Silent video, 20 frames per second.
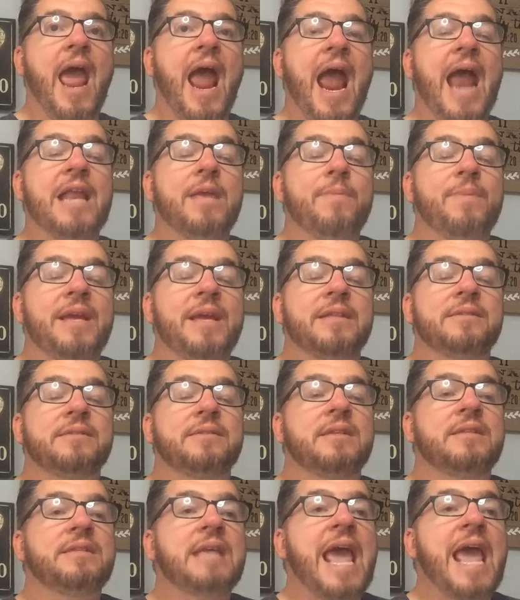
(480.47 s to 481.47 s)
And he begins
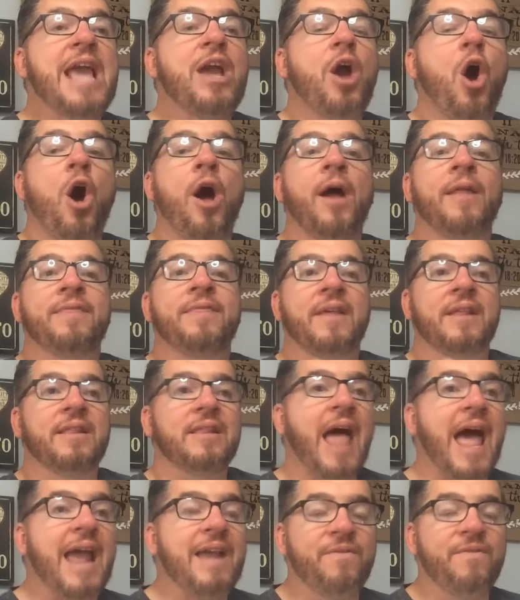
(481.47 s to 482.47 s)
to take on the
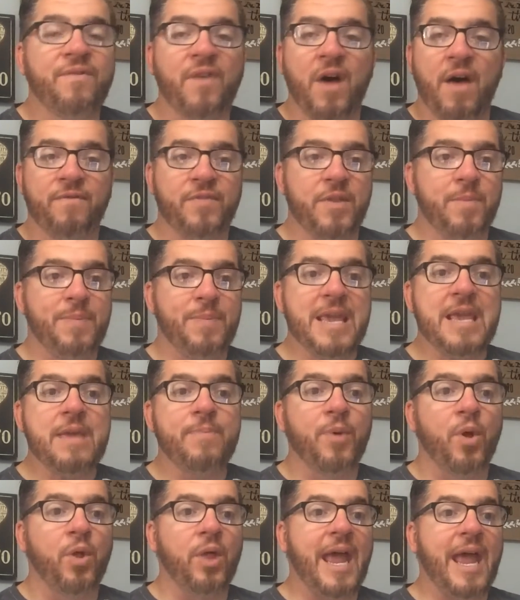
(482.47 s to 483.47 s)
life of the
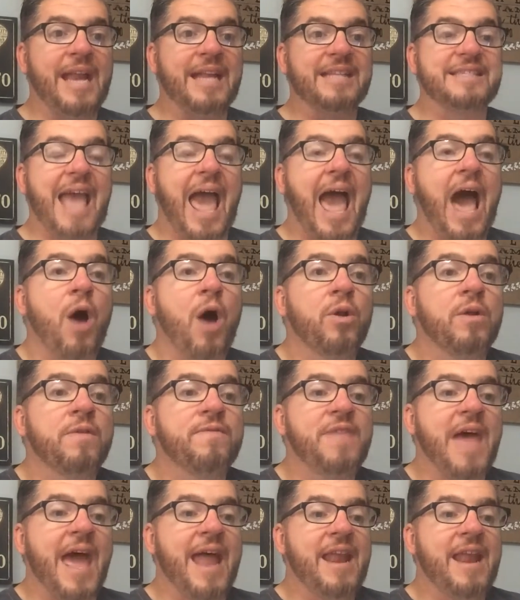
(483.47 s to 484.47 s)
people. And it's out
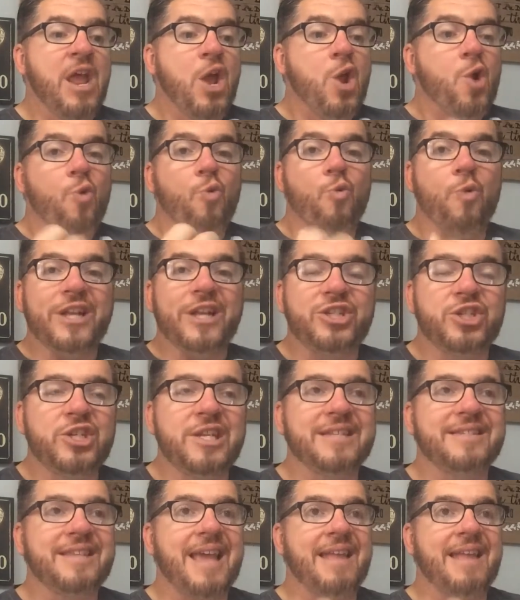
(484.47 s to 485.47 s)
of that
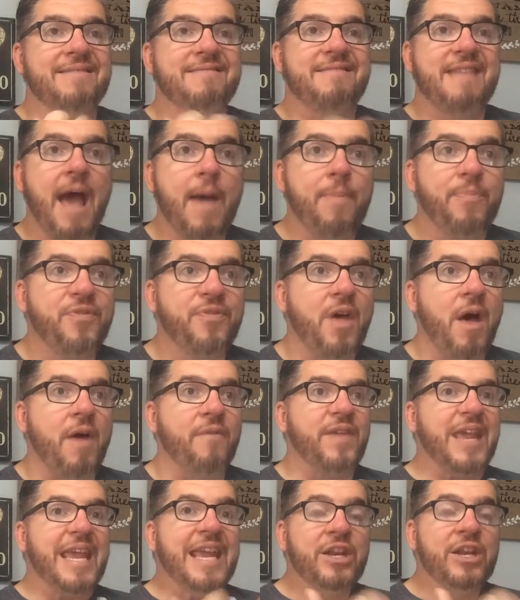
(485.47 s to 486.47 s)
richness and depth
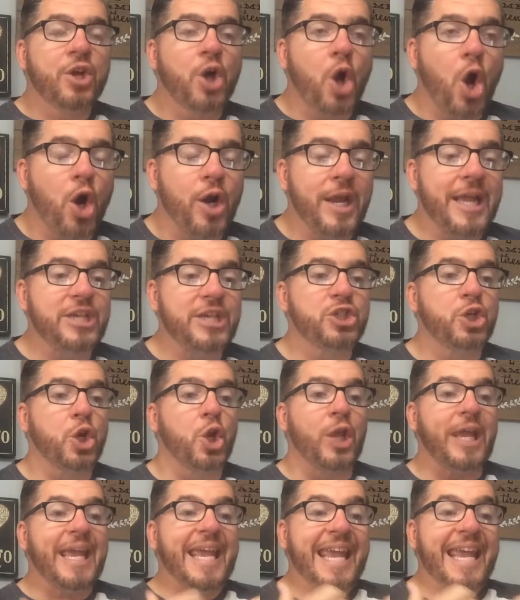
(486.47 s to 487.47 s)
of
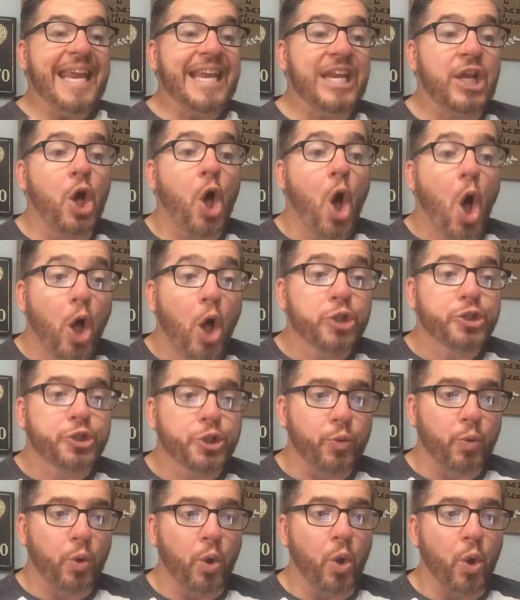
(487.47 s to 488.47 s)
incarnational,
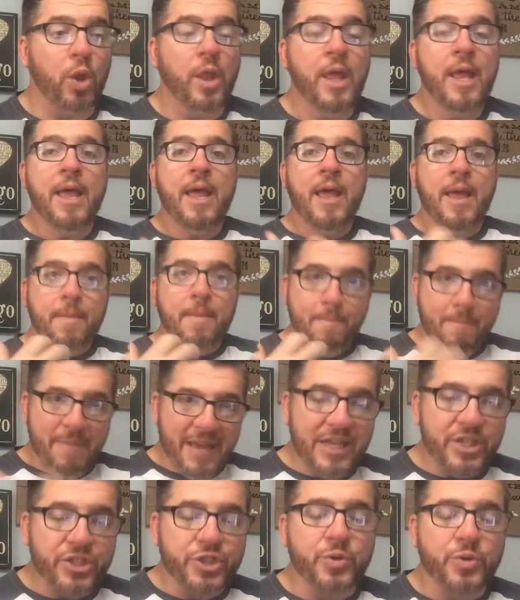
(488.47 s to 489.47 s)
incultural
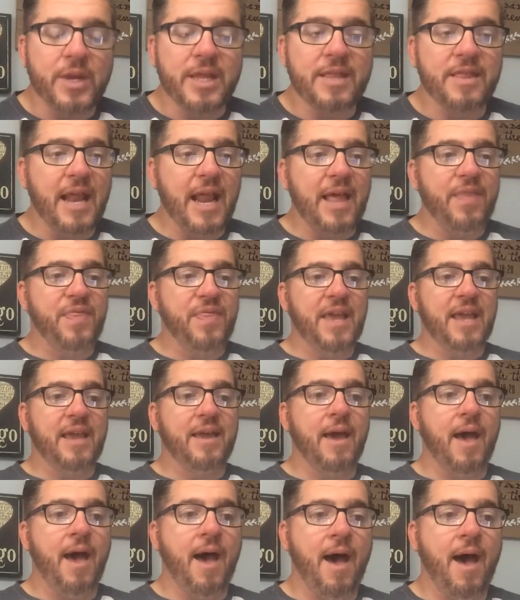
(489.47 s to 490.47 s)
ministry that I
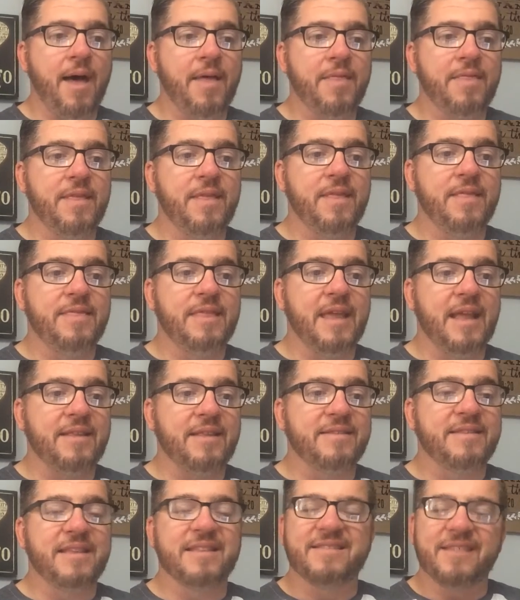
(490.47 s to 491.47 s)
think
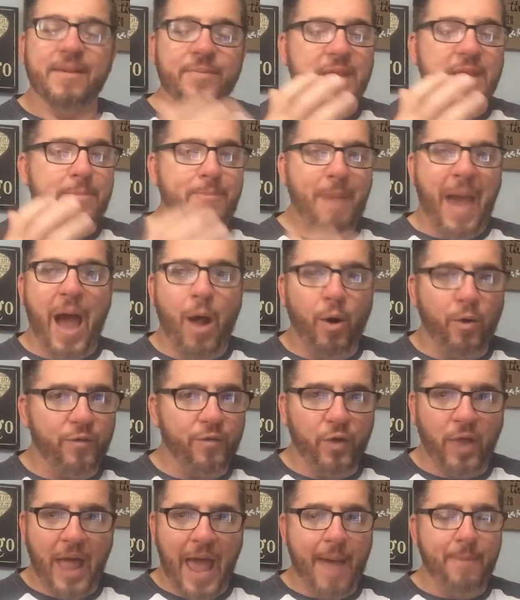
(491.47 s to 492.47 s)
that something
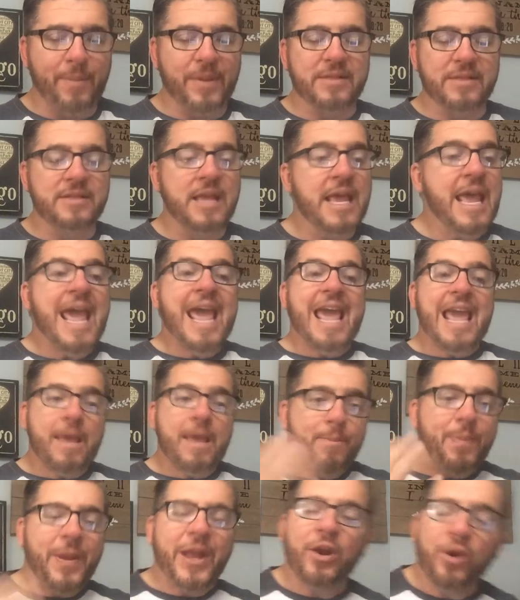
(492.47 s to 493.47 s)
powerful happens.
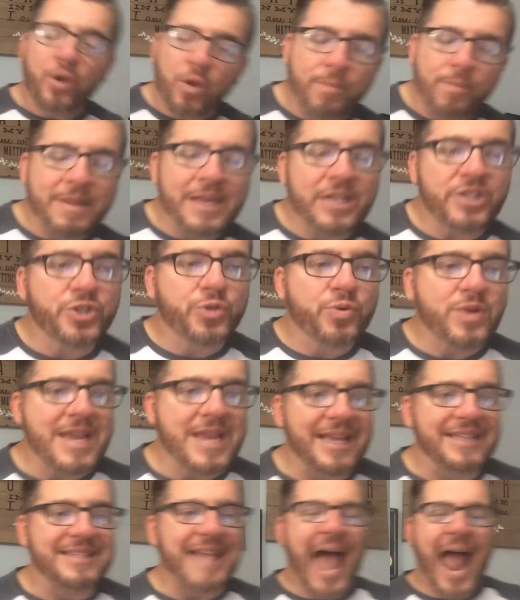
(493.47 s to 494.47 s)
Imperial
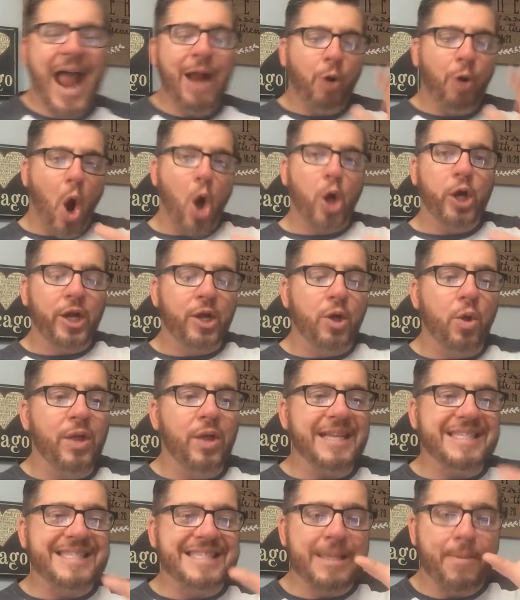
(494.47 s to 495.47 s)
ministry is
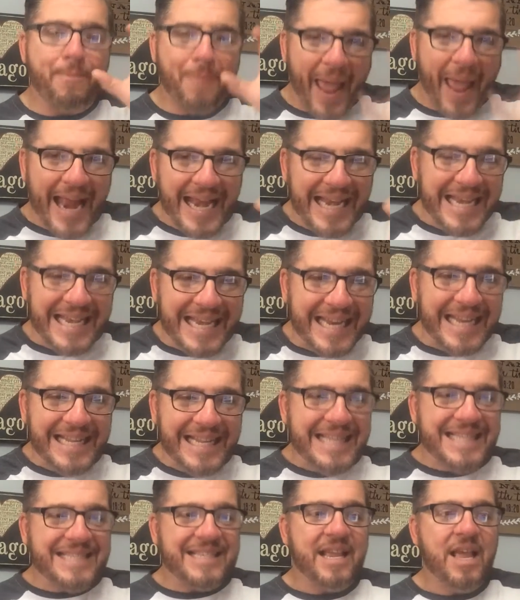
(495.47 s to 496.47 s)
hierarchical, it's
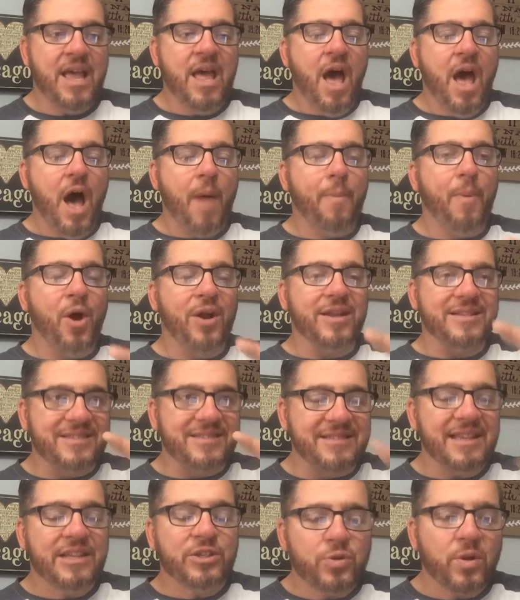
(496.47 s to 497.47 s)
dependent upon a
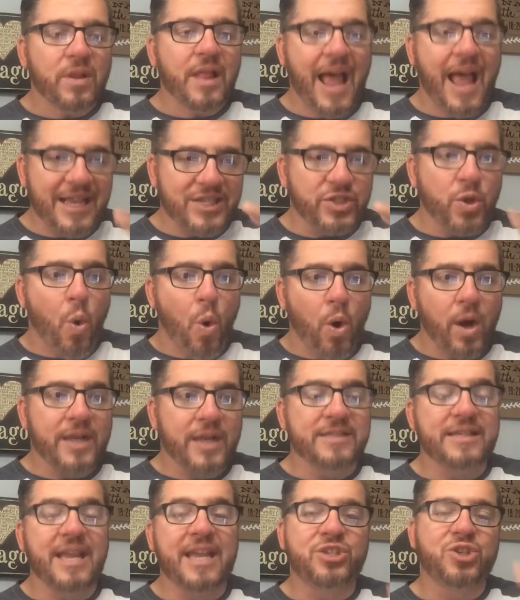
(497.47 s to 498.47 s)
centralized
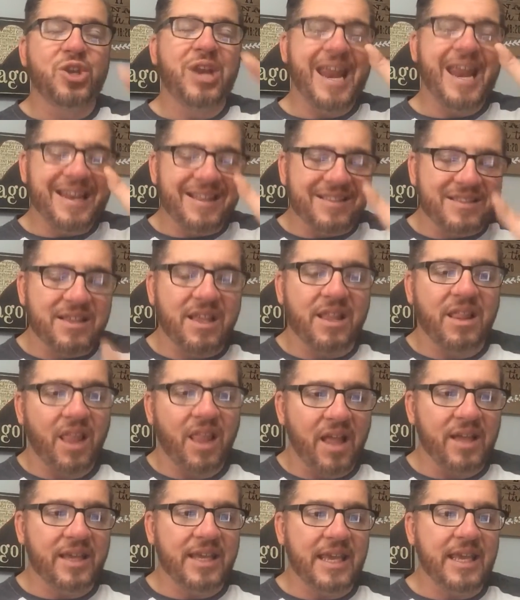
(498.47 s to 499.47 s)
organization, and it's
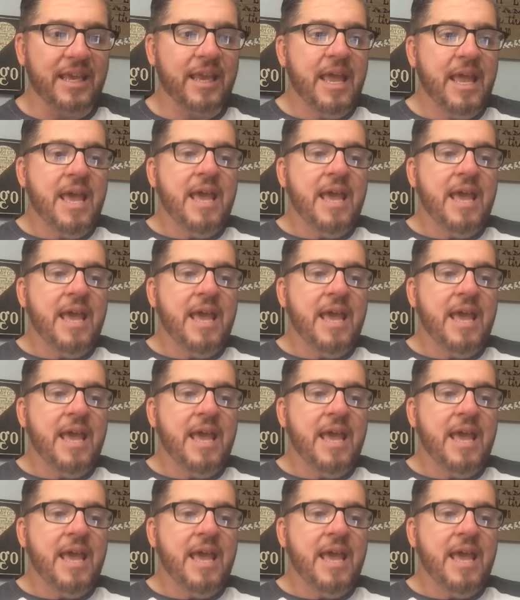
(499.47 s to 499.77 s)
clunky.